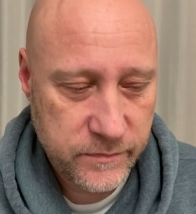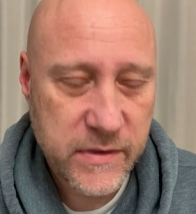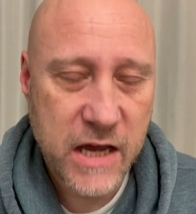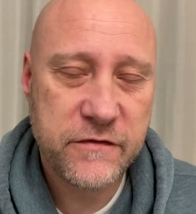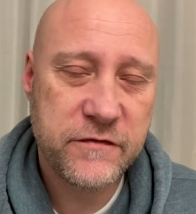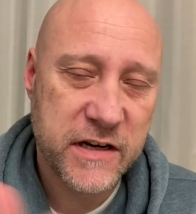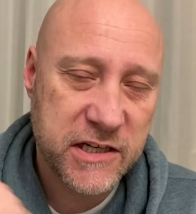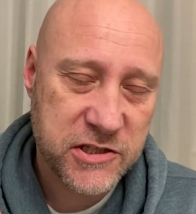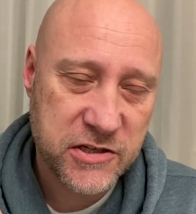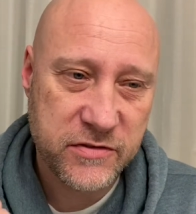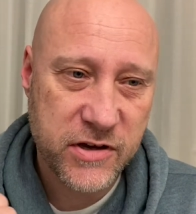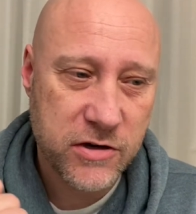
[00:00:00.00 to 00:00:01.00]
I
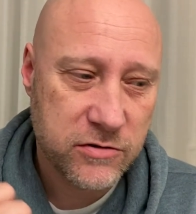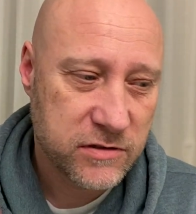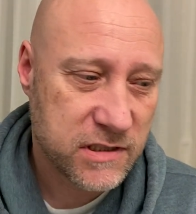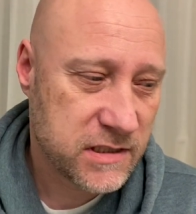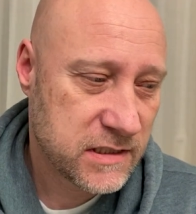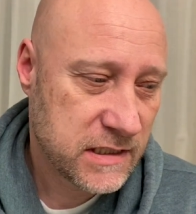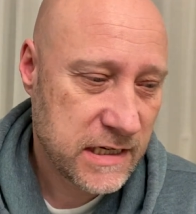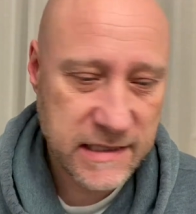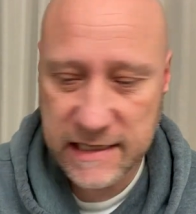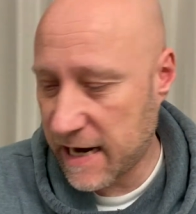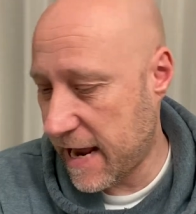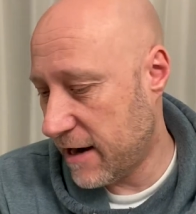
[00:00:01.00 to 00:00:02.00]
finished those, and
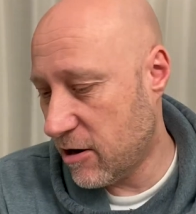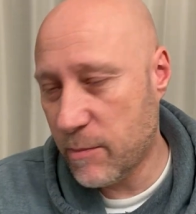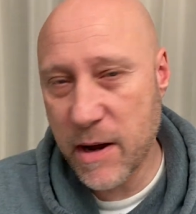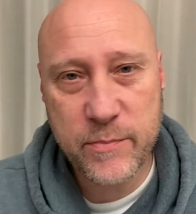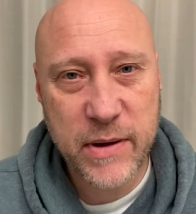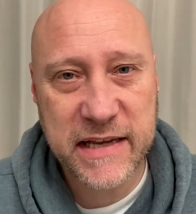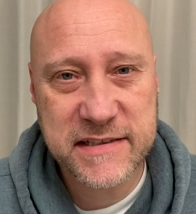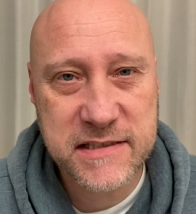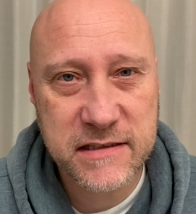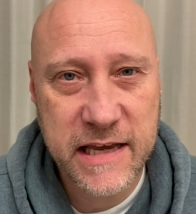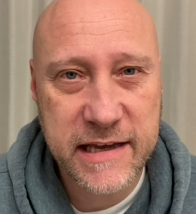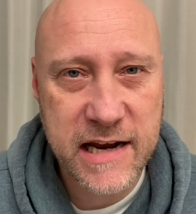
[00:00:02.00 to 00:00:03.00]
then I had all my paints
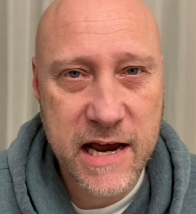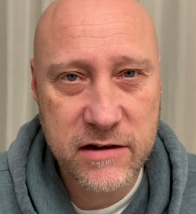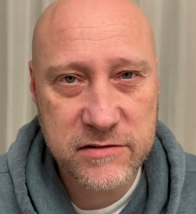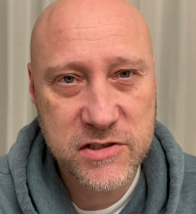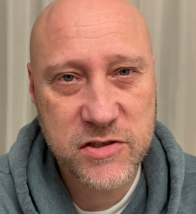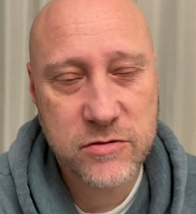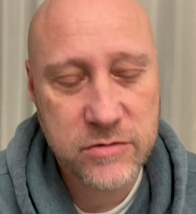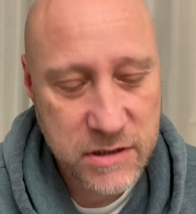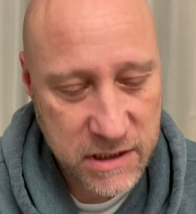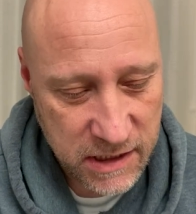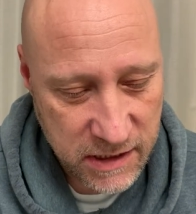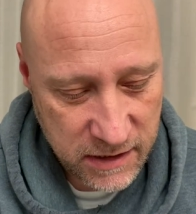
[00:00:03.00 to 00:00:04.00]
laid out, so
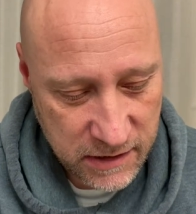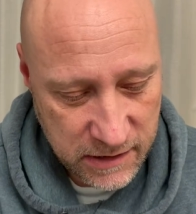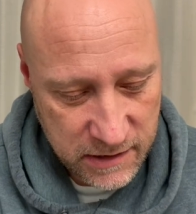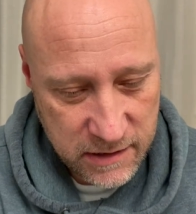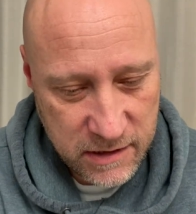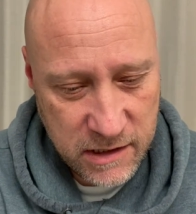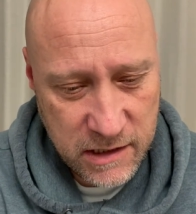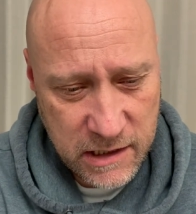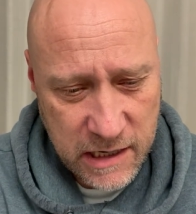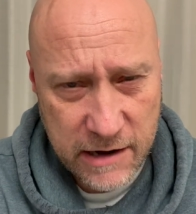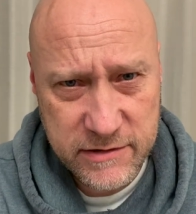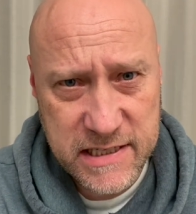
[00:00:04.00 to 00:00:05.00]

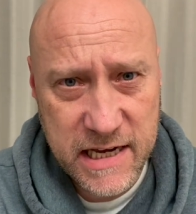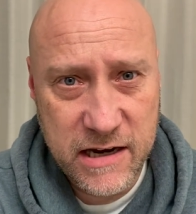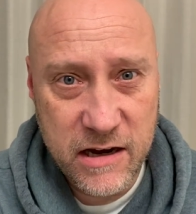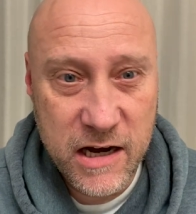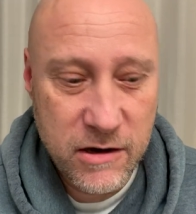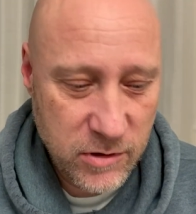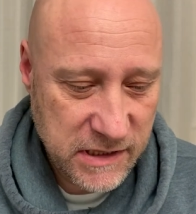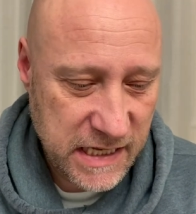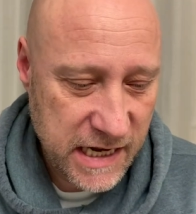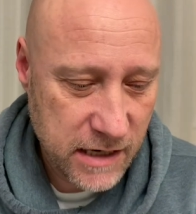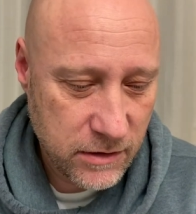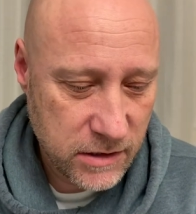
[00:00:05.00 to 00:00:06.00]
I was like, oh, what the
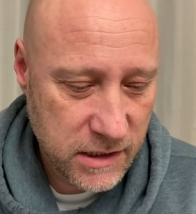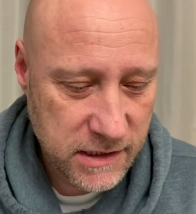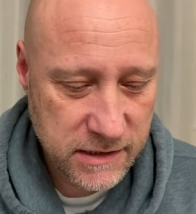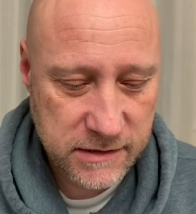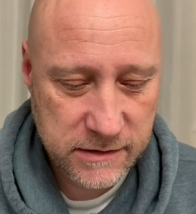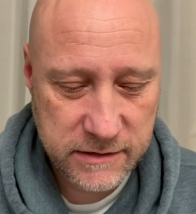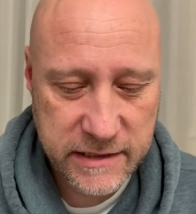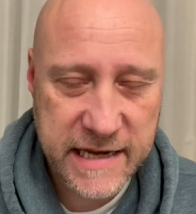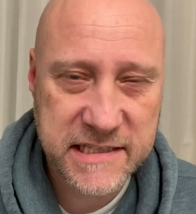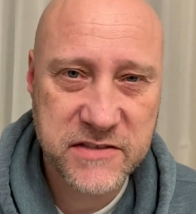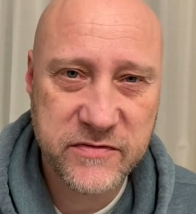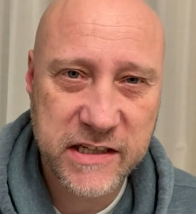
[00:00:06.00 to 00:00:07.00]
hell,
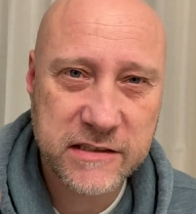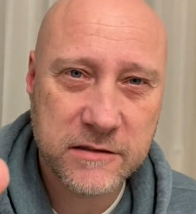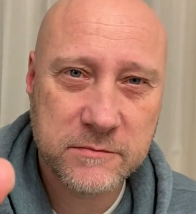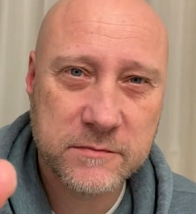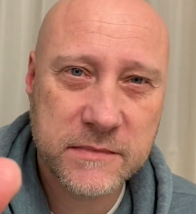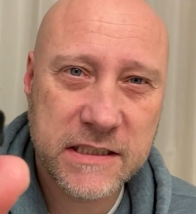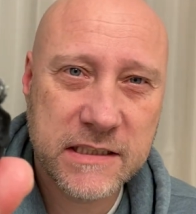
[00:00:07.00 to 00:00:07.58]
next victim,